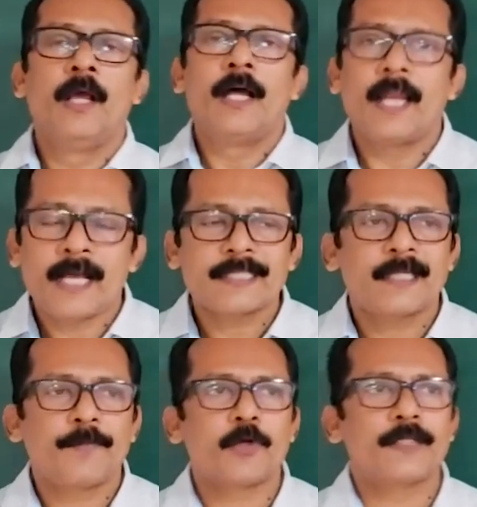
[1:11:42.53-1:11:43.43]
Last,
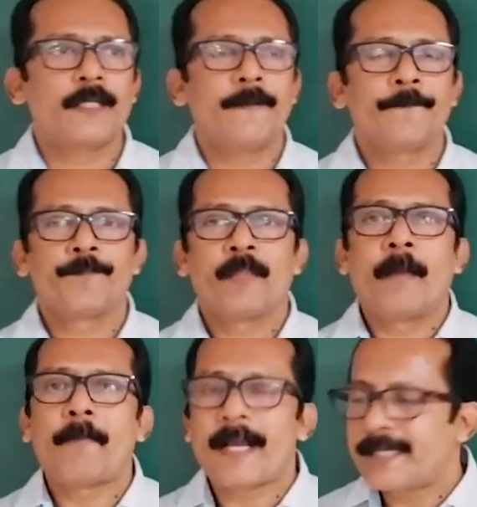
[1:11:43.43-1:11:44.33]
about the
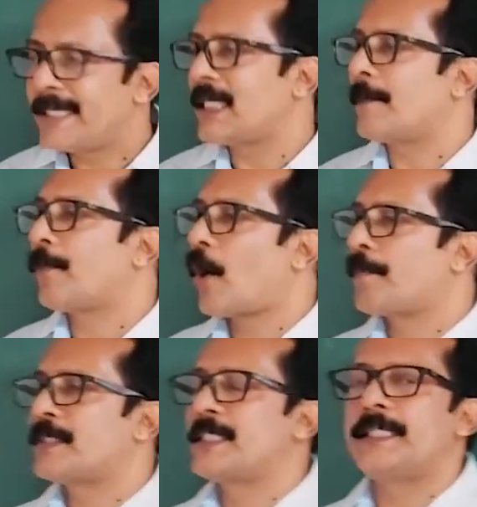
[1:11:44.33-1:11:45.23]
magnetic
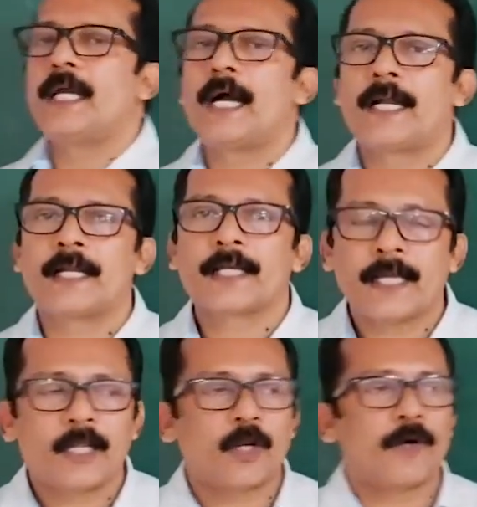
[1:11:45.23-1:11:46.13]
property and
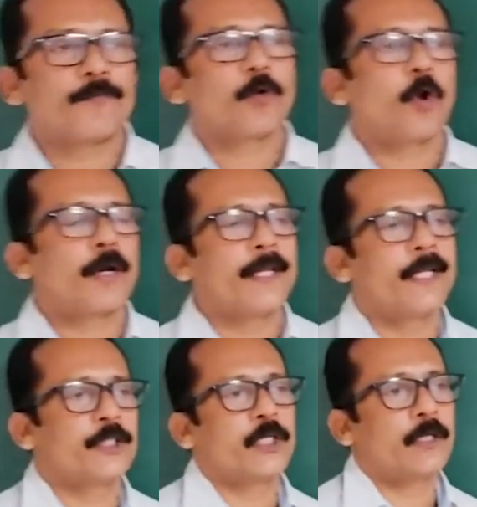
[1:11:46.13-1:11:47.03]
color of
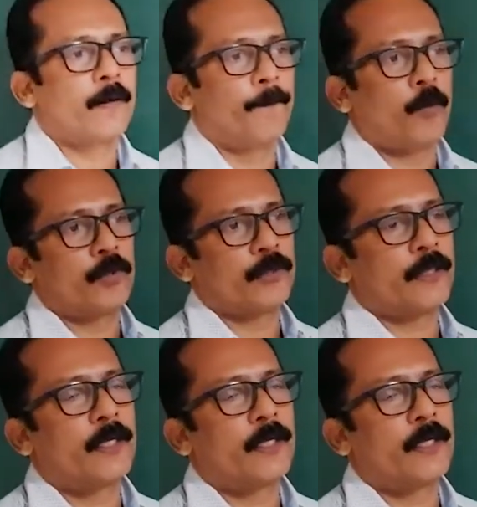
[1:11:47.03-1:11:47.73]
coordination compound.